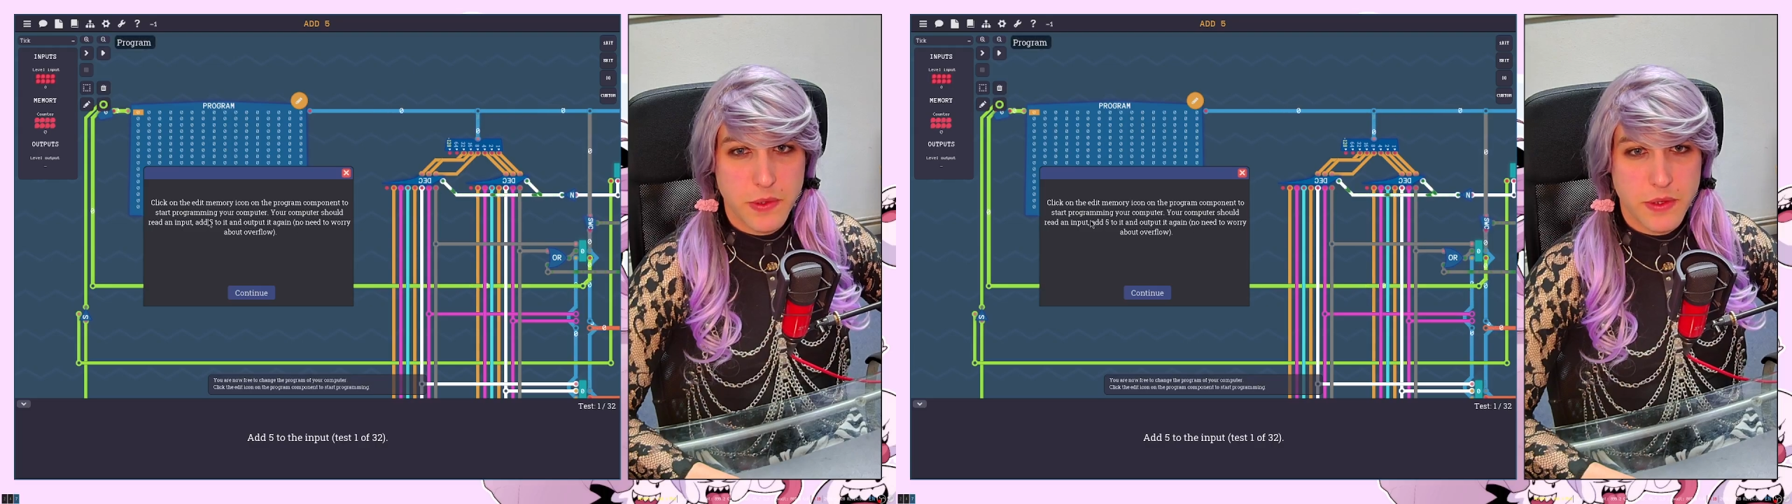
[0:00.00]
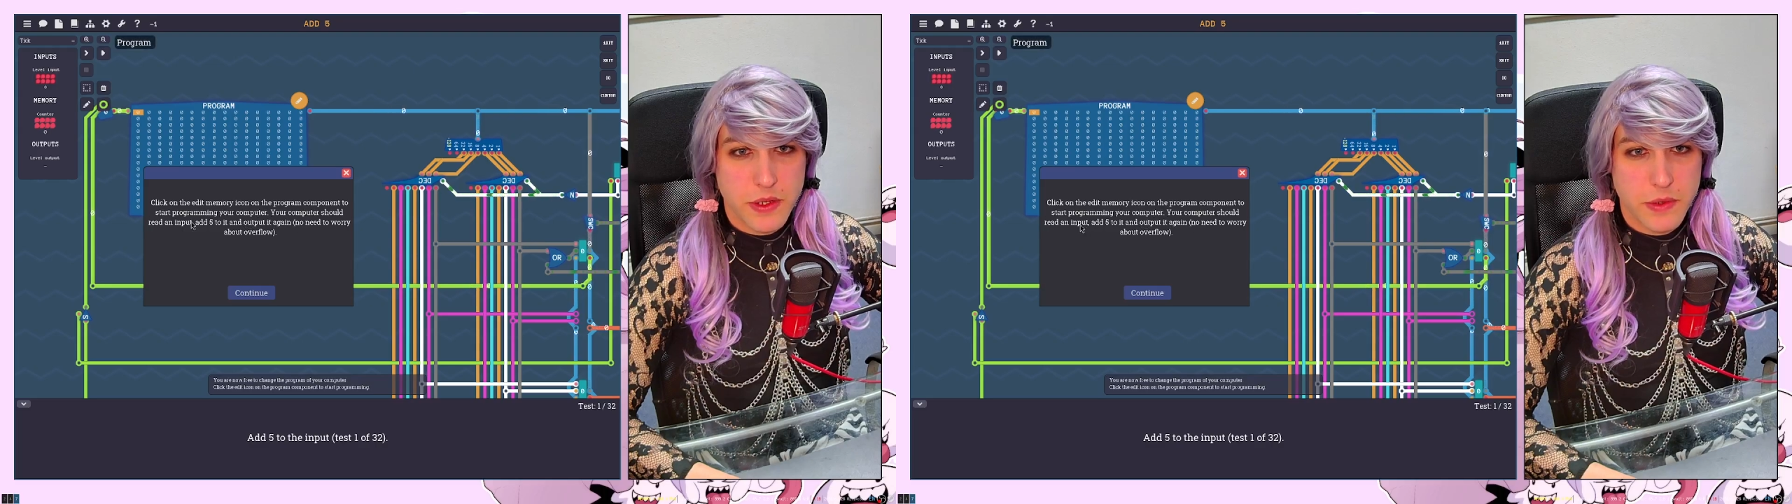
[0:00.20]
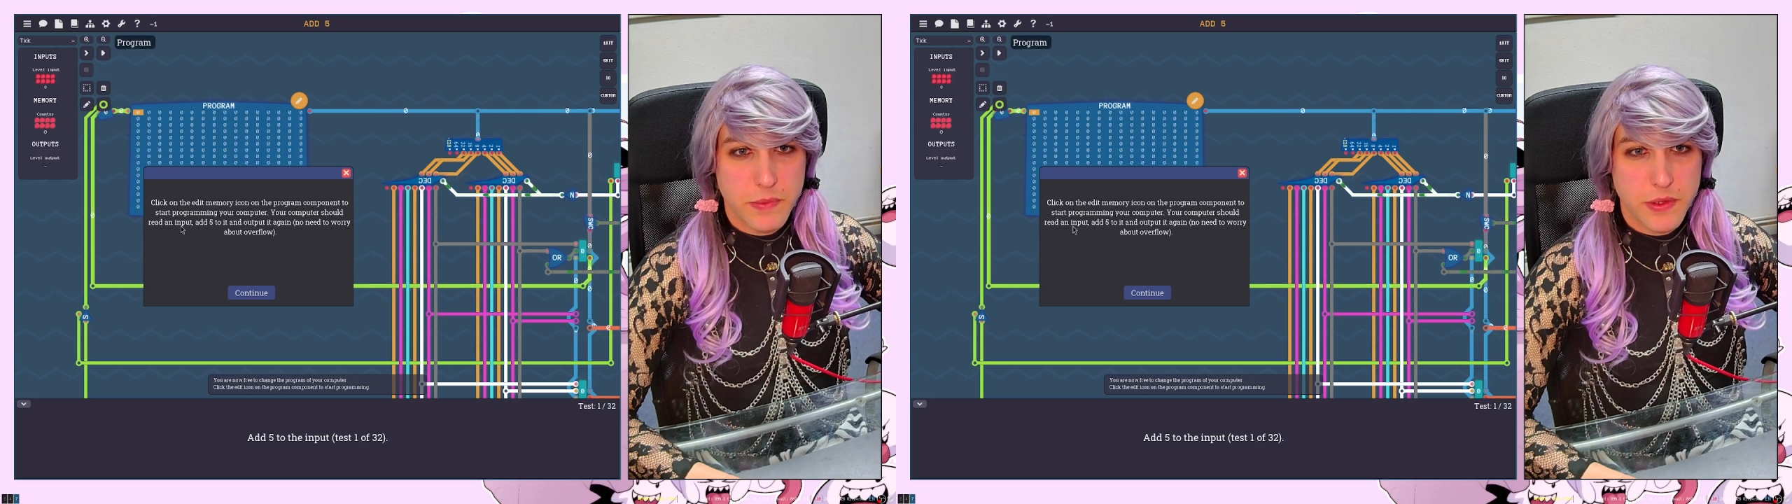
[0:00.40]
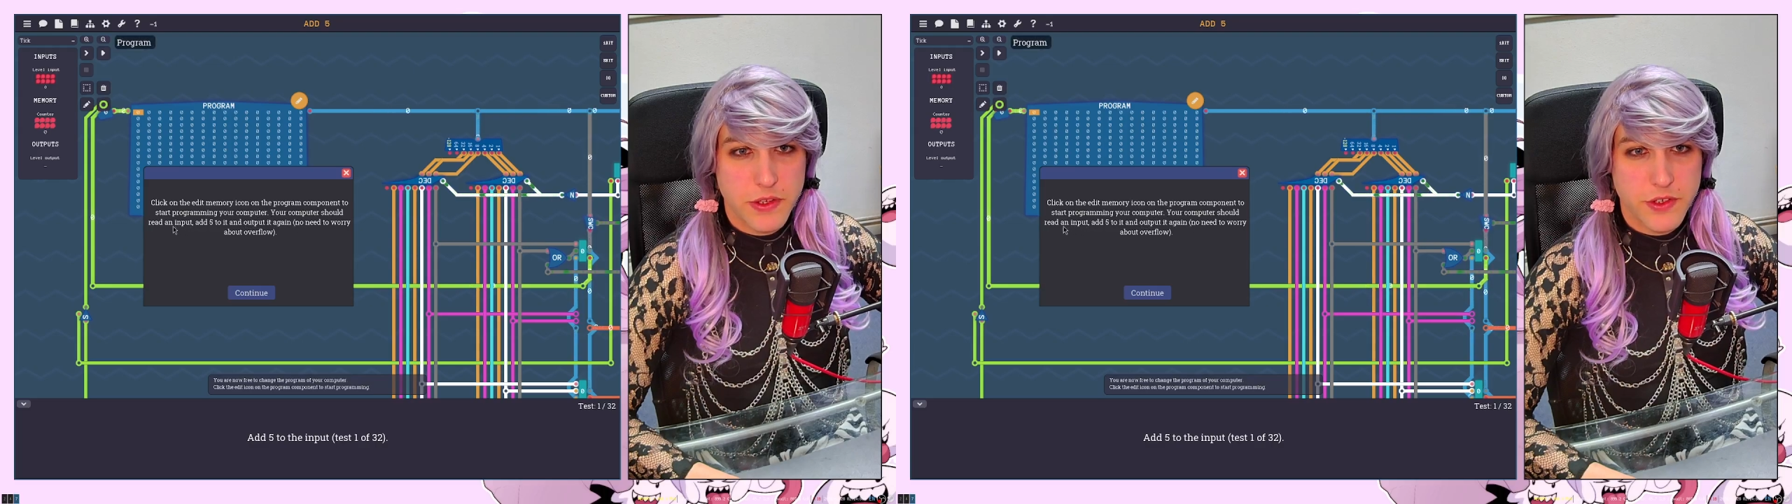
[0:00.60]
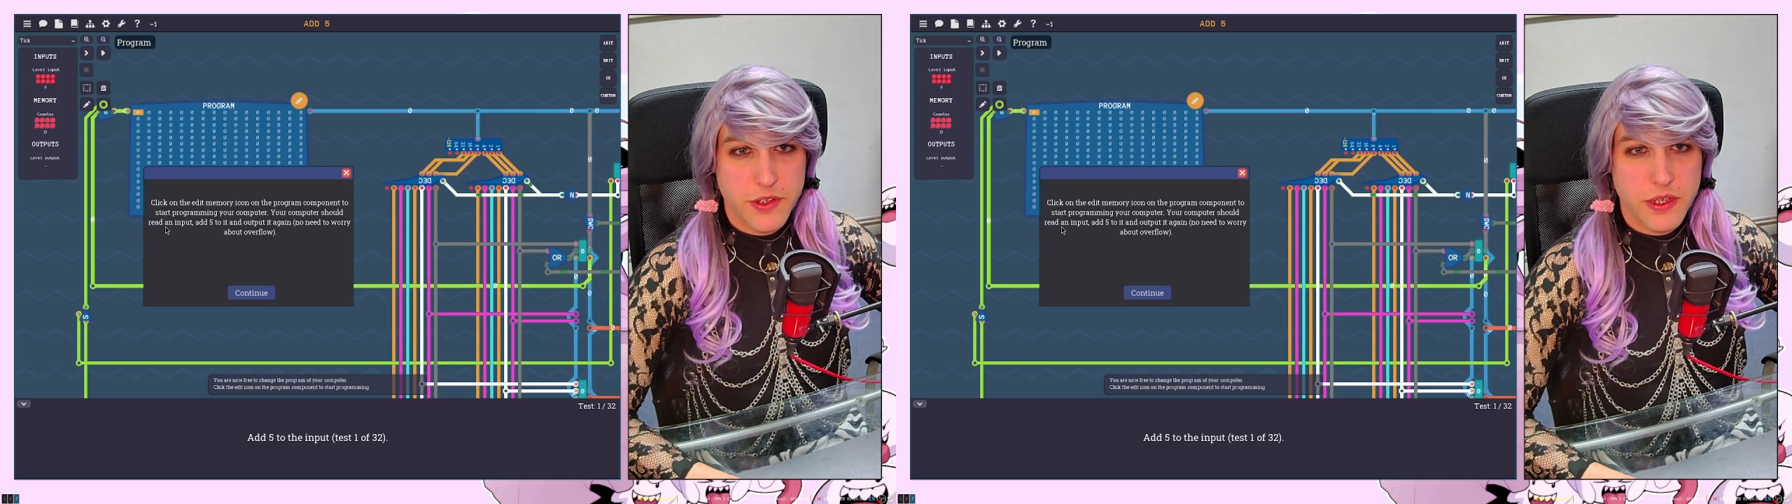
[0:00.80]
computer
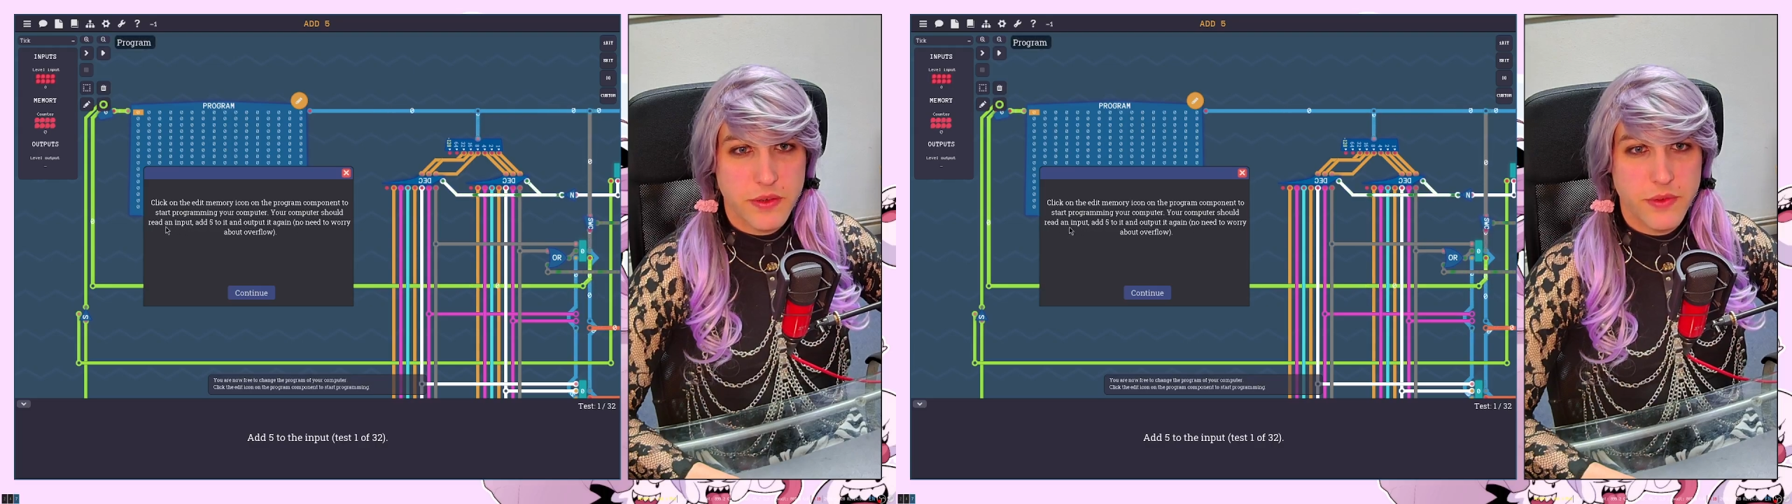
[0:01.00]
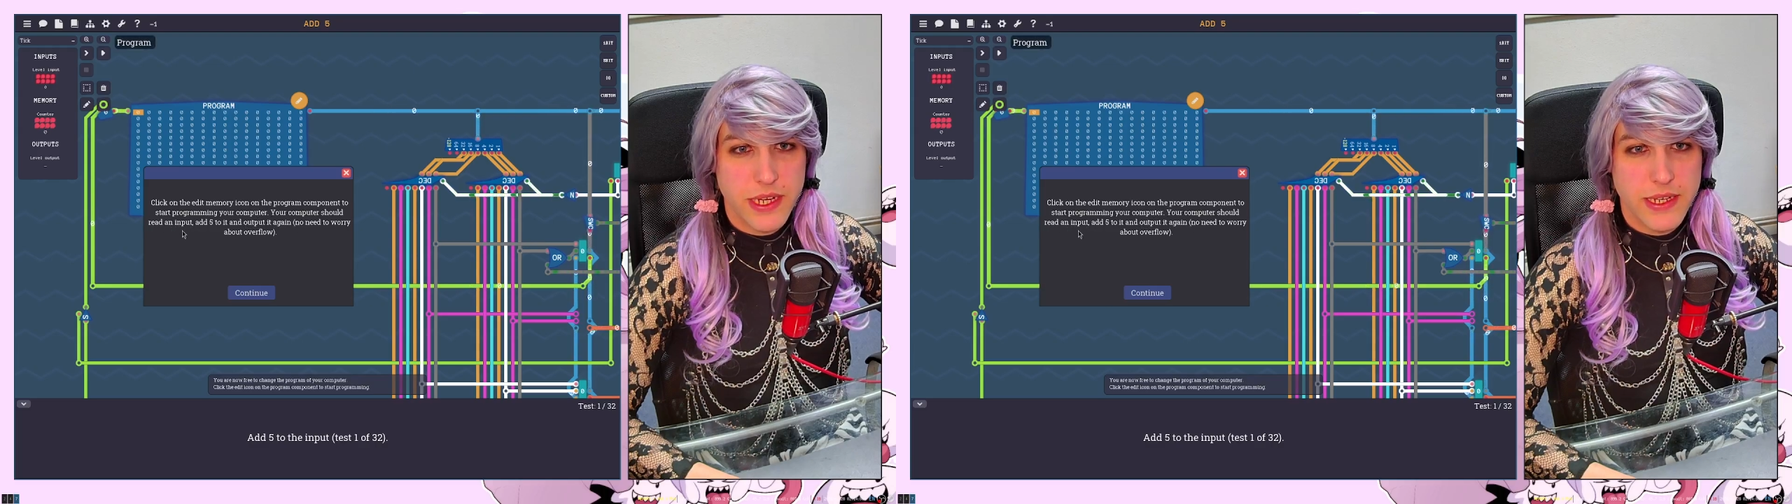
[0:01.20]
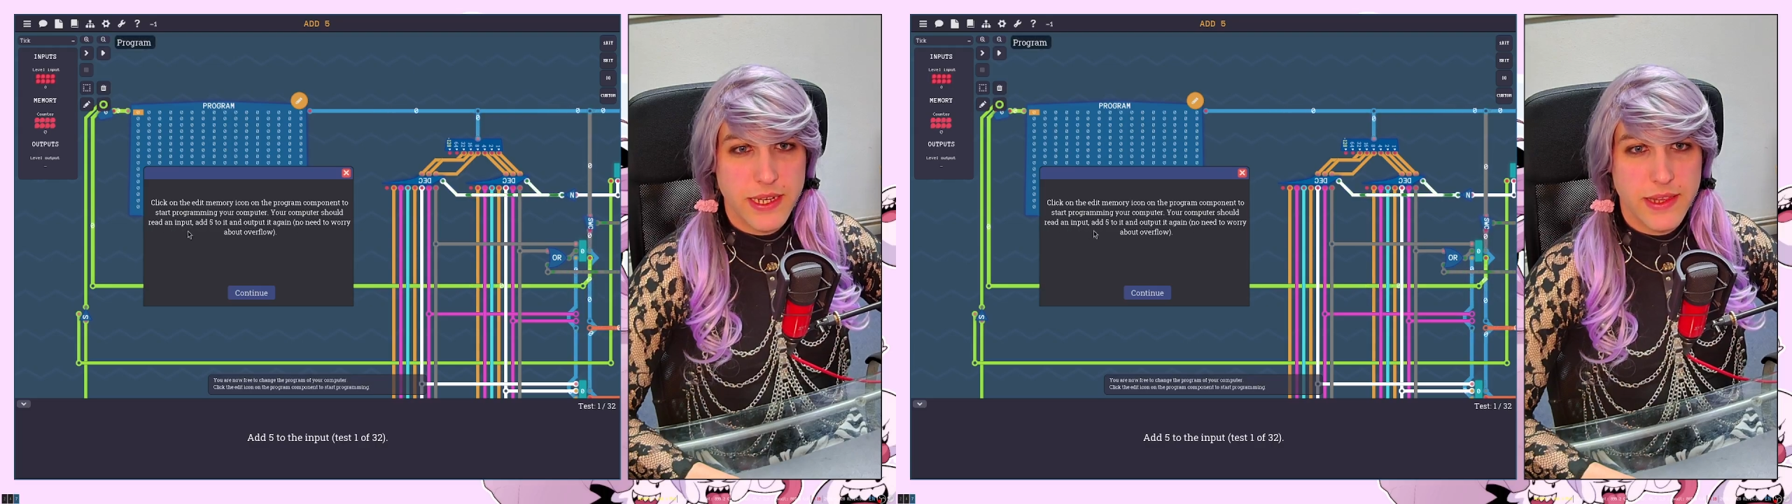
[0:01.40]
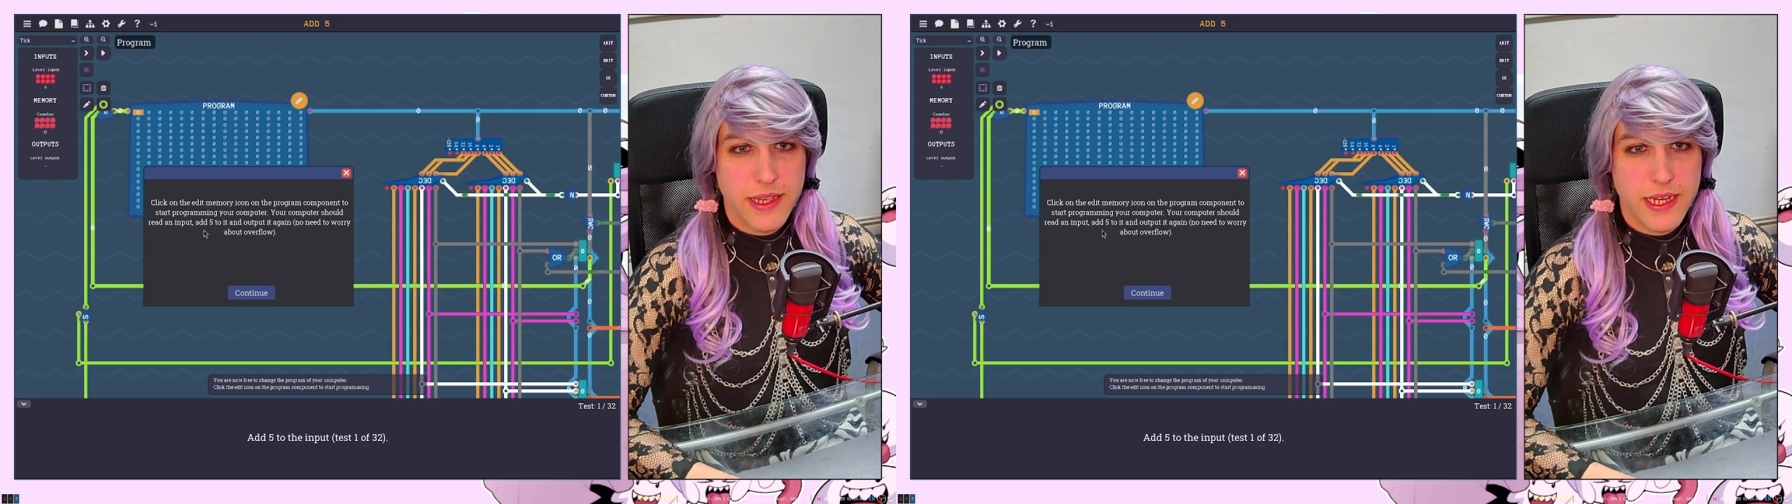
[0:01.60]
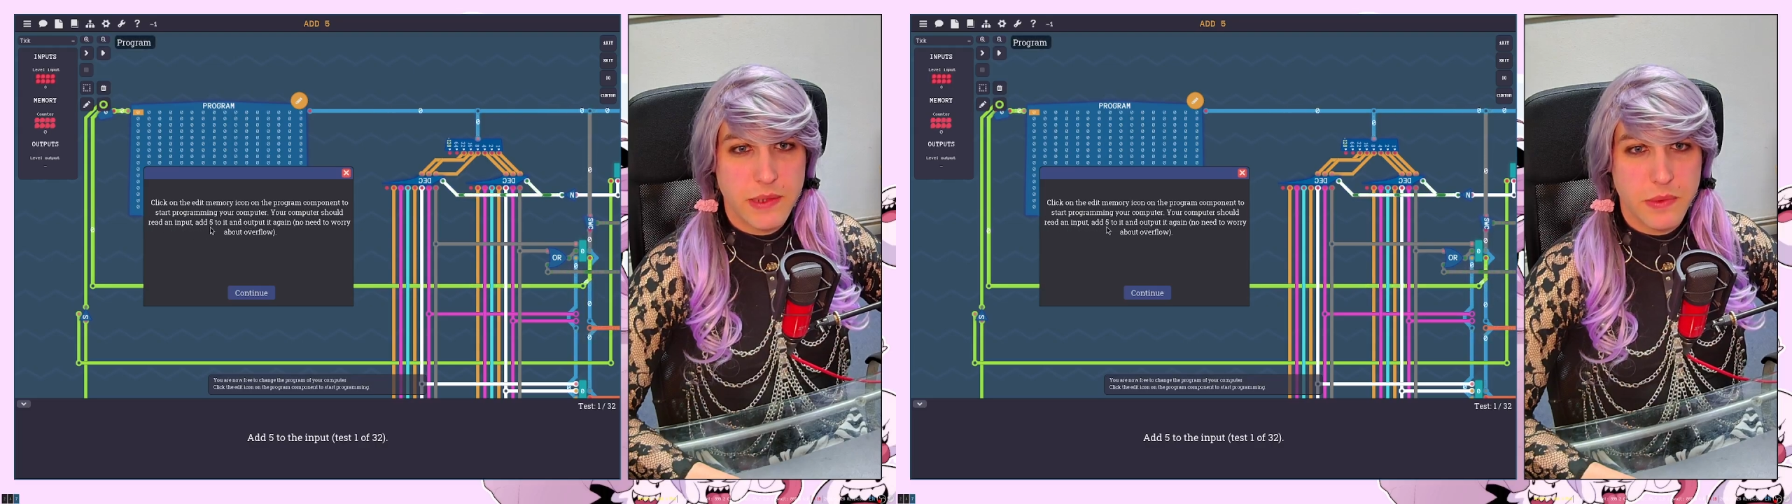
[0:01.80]
should read the
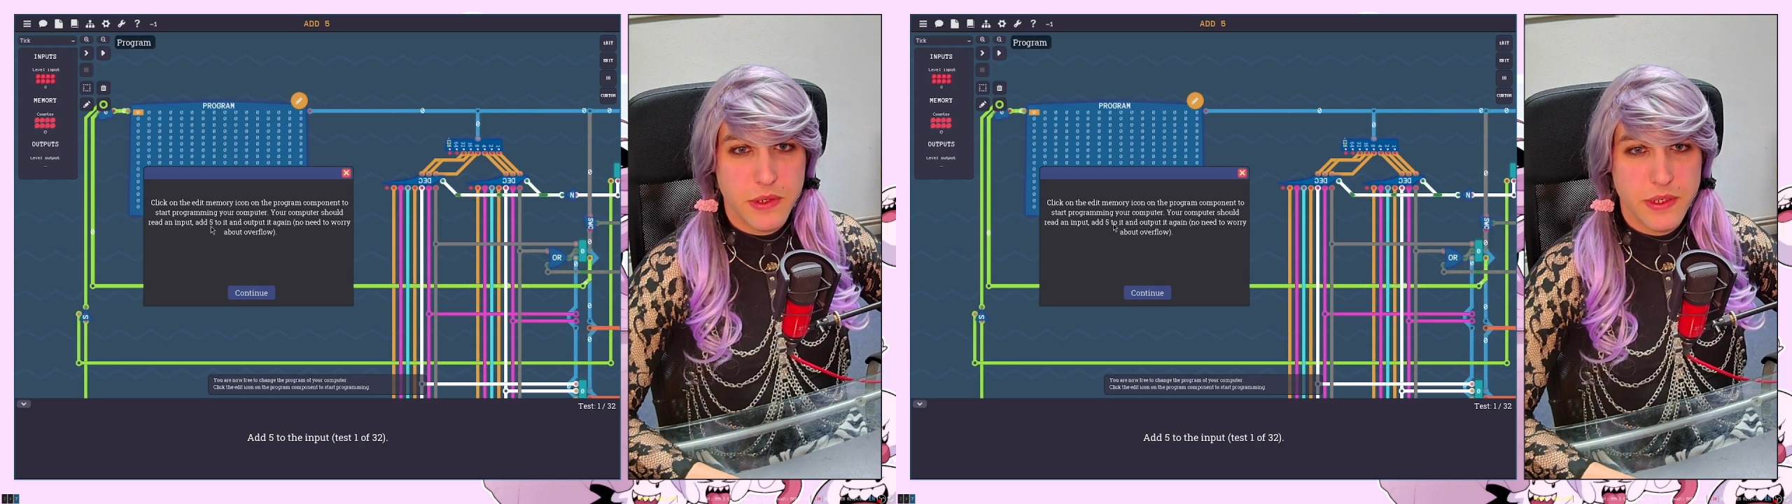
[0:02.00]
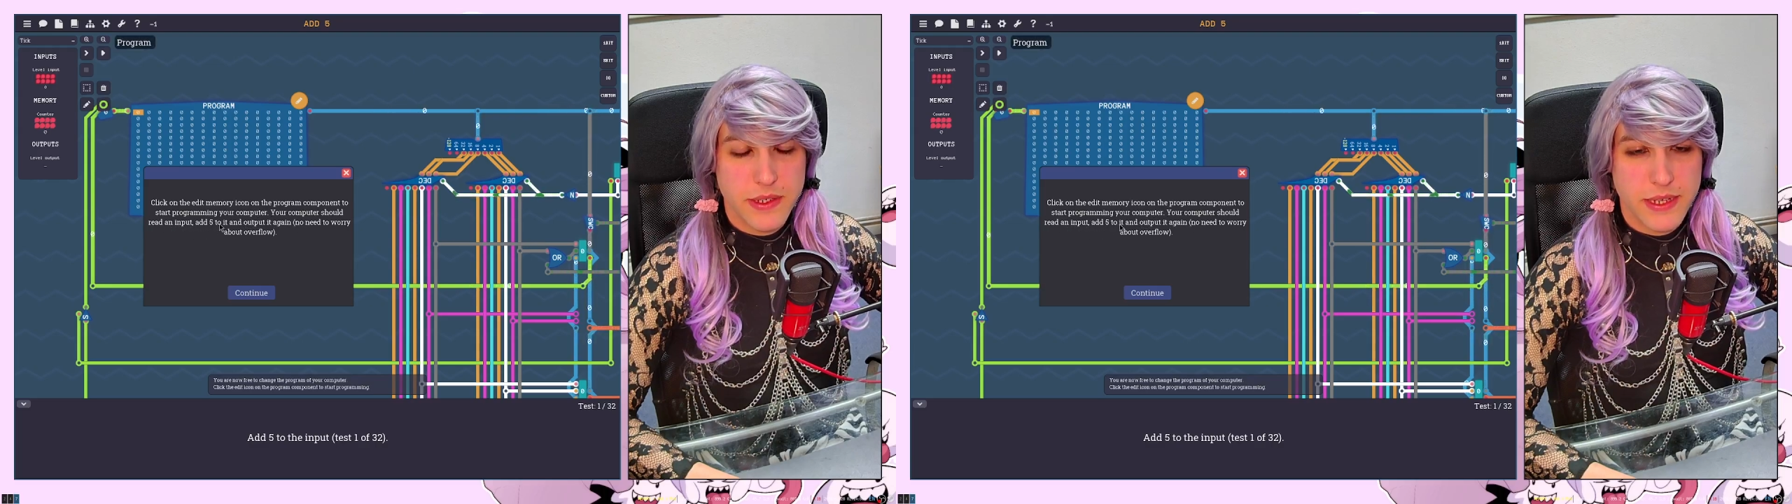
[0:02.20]
input,